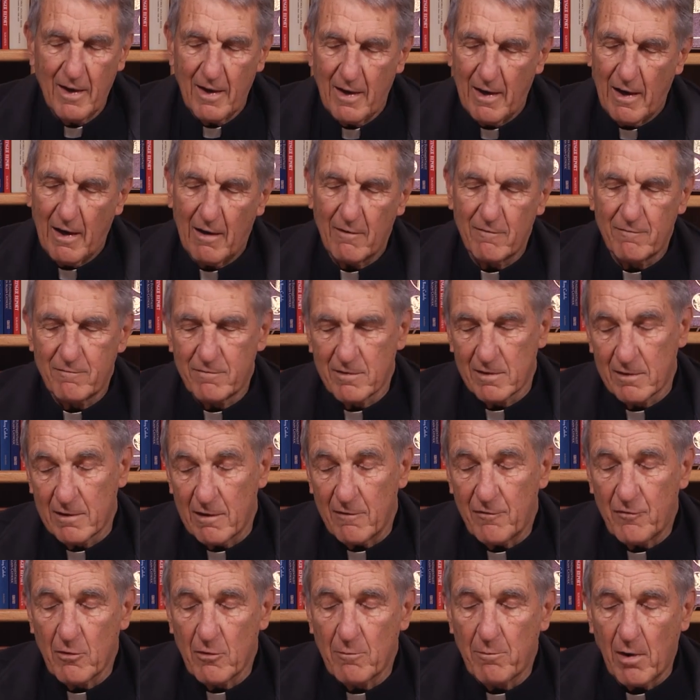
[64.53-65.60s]
have
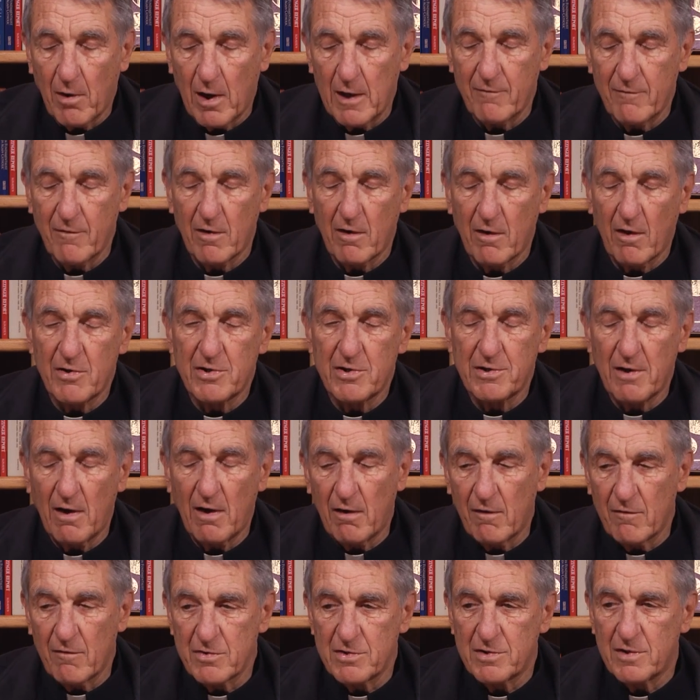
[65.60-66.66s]
lived through part of it
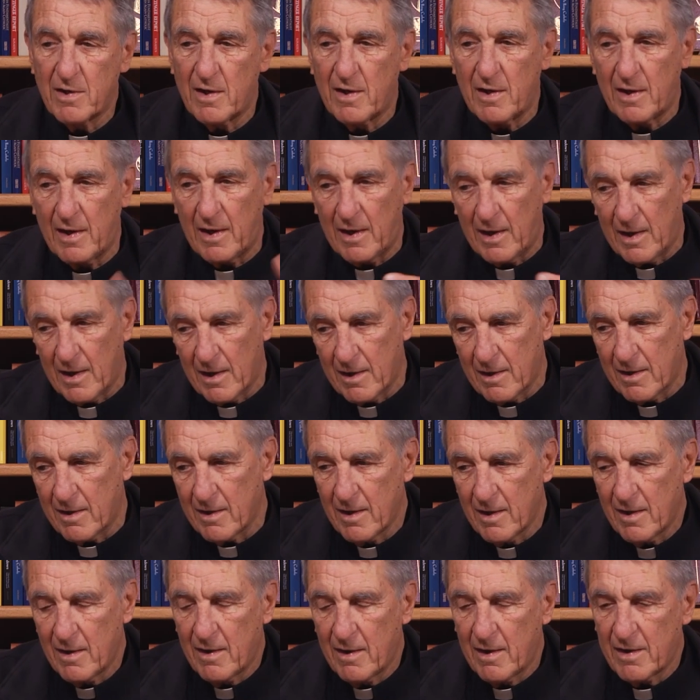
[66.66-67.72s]
ourselves. And
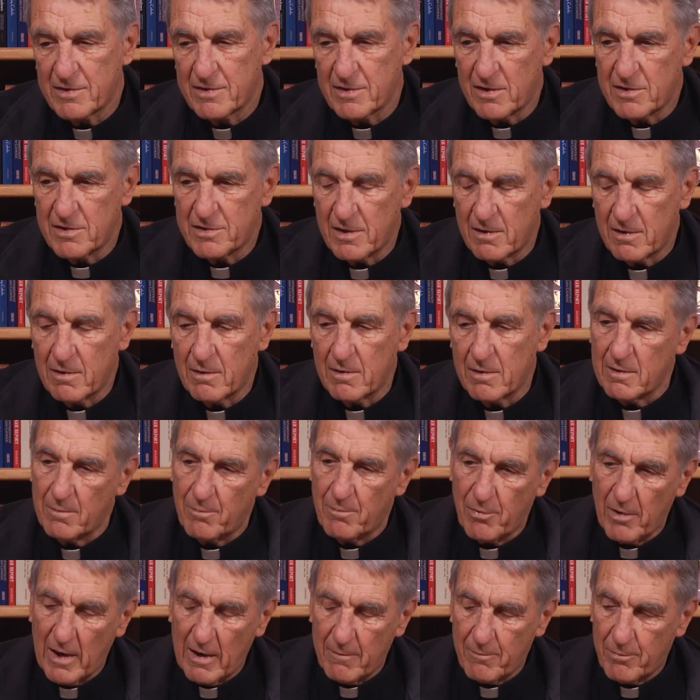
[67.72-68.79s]
as I said in
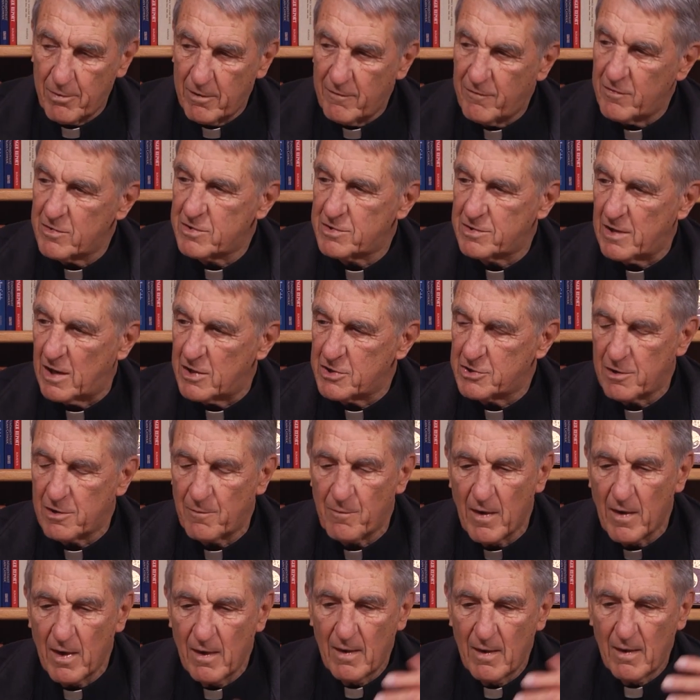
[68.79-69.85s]
the previous
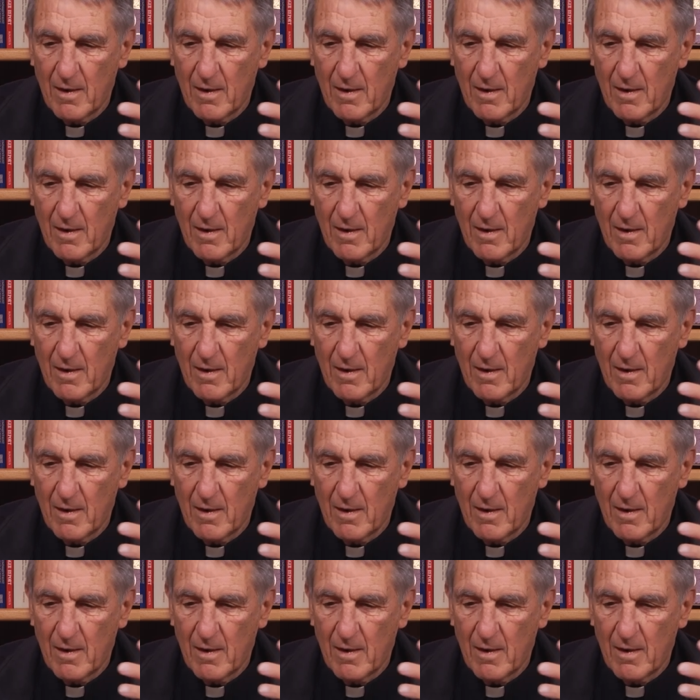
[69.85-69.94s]
session,